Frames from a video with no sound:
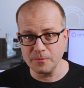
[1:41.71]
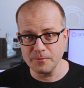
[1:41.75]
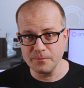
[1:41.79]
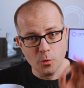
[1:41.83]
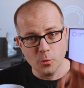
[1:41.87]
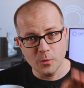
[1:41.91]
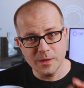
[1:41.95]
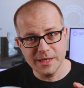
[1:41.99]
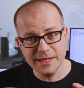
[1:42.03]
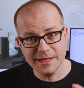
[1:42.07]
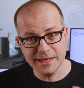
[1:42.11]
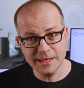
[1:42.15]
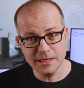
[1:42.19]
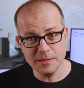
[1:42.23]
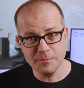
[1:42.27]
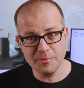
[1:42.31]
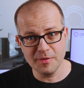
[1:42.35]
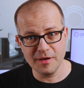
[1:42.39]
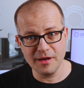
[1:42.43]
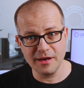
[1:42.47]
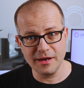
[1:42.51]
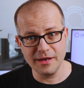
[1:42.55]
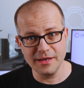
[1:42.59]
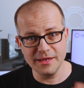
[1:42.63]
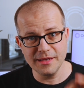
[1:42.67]
We can
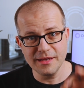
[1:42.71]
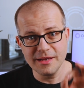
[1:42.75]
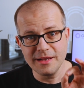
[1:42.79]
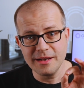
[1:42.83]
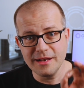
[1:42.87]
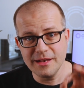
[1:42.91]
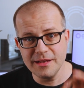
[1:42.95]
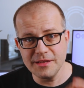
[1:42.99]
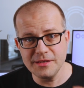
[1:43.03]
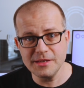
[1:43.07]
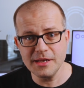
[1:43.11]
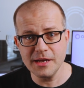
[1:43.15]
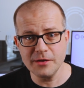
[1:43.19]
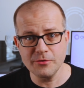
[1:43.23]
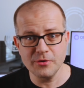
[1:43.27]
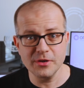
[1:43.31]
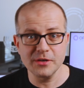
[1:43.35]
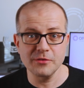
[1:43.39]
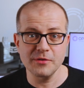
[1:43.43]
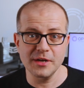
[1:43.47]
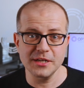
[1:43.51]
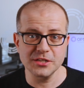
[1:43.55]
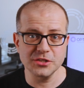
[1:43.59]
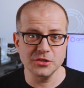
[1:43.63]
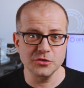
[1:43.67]
apply linear
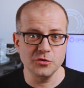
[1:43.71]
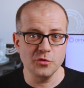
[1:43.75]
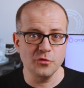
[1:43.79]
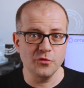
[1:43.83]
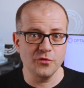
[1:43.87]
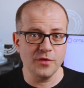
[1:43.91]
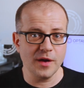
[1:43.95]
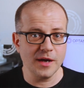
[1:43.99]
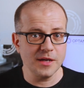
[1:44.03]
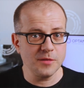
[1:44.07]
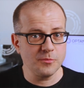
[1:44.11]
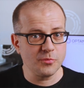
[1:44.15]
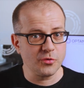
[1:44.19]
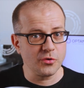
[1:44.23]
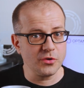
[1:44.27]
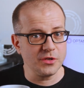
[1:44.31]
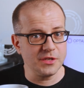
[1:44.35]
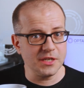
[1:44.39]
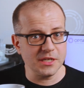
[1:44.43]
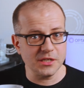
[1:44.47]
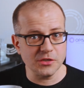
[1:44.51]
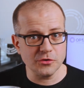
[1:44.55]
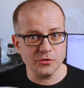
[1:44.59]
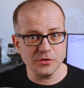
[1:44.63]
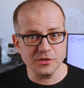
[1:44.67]
regression to find
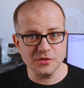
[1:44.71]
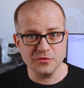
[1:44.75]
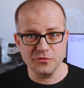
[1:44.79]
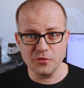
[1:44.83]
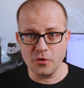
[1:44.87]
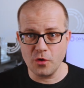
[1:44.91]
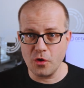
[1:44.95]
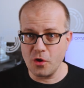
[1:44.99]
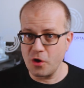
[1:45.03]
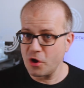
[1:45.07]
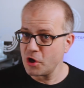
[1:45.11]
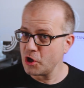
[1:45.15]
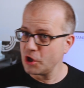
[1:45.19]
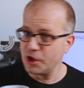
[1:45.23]
predictors for,